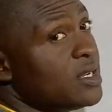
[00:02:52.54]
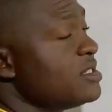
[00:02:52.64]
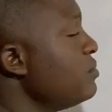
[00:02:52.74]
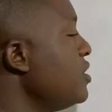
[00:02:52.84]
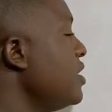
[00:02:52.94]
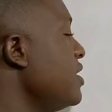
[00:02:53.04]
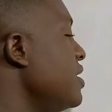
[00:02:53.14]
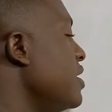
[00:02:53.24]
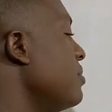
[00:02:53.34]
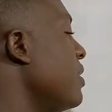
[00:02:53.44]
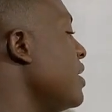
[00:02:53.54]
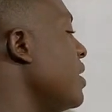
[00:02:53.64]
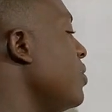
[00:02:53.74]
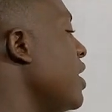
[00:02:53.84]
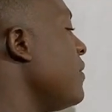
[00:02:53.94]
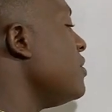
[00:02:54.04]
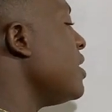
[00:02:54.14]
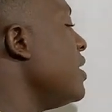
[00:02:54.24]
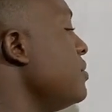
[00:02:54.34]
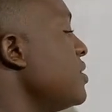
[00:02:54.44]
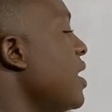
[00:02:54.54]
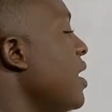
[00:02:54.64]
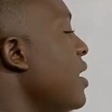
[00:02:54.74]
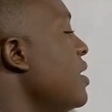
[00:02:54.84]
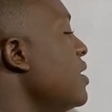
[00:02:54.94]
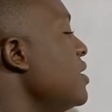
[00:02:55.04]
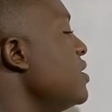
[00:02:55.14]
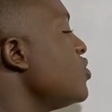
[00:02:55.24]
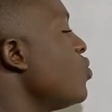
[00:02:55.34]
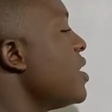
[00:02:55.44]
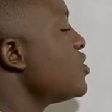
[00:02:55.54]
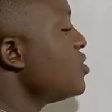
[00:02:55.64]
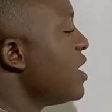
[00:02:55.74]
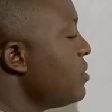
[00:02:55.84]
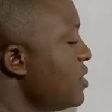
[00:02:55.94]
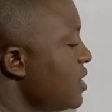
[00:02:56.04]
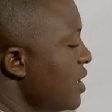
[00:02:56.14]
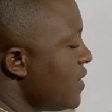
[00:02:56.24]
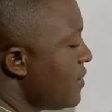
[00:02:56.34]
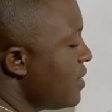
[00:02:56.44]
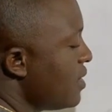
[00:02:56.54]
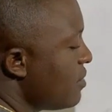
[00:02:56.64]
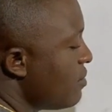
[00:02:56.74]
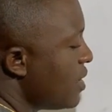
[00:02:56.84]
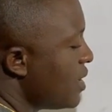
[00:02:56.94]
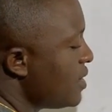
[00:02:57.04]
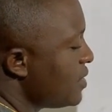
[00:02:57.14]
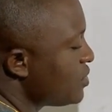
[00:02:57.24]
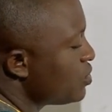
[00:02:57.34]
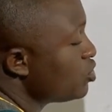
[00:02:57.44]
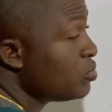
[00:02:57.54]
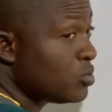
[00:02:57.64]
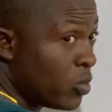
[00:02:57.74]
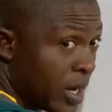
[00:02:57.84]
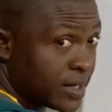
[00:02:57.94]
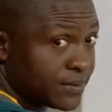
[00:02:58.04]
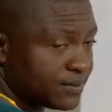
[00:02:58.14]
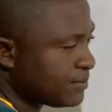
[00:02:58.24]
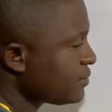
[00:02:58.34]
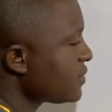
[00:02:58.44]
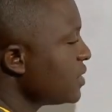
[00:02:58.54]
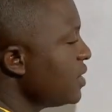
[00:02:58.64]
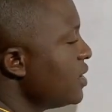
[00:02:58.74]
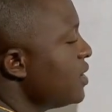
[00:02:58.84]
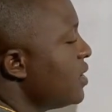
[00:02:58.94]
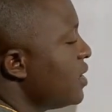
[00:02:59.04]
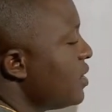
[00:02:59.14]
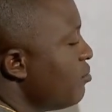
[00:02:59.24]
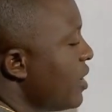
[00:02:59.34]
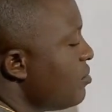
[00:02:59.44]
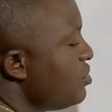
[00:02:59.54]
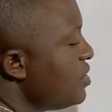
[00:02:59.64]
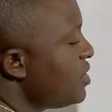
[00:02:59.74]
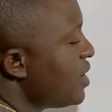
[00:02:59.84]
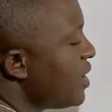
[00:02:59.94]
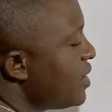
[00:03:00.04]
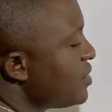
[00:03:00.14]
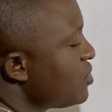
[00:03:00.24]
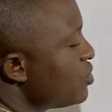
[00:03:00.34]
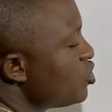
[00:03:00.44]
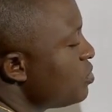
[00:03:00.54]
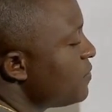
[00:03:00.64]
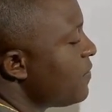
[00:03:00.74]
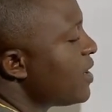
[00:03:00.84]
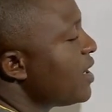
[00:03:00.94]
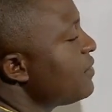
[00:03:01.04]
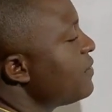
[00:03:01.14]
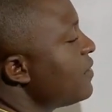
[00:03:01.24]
it, meaning the number that we have beside them is 1. So that means here, my a is going to be 1, my b here is going to be 5